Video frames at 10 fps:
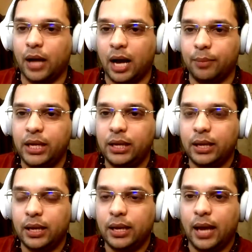army,
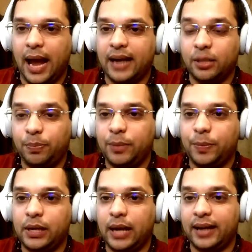and the
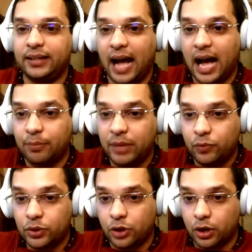people, and the army
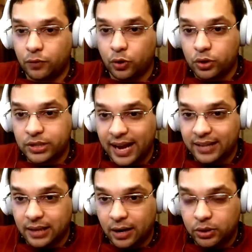would sort of close
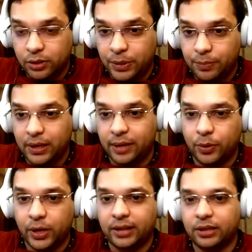ranks around the people
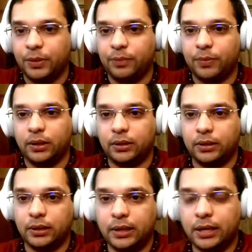and protect the people.
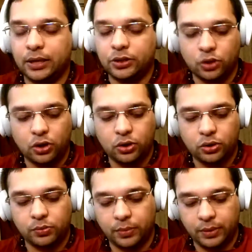
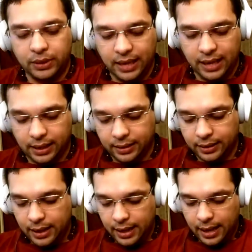So yeah,
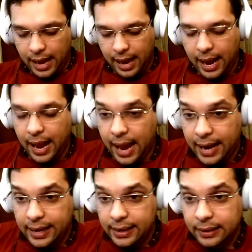
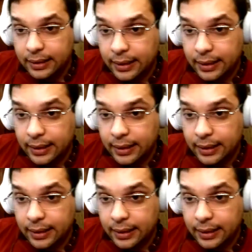and